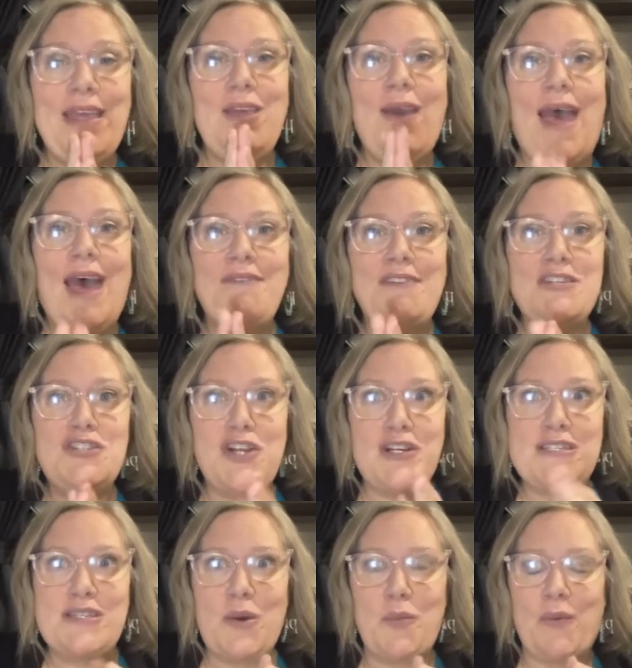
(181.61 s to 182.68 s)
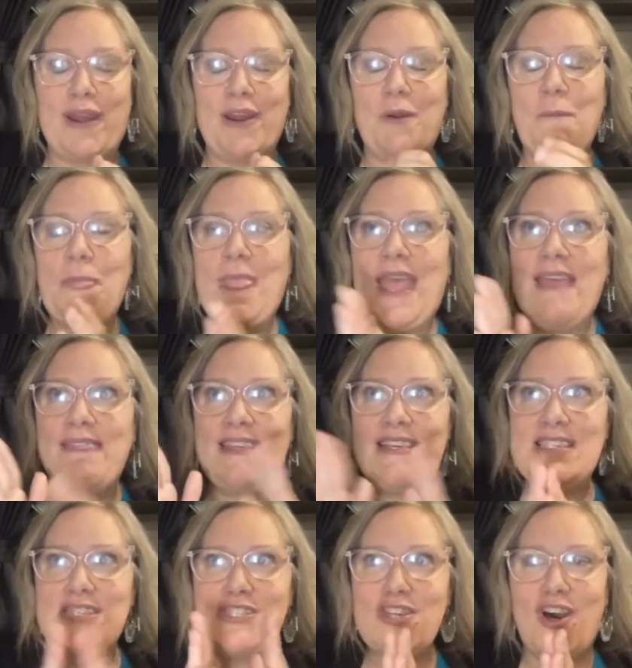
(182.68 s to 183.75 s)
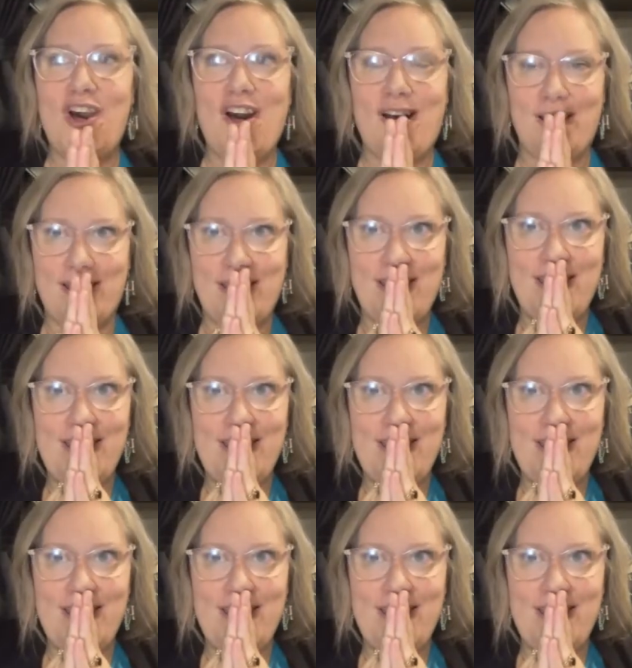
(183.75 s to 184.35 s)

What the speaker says: you have to start somewhere. And this song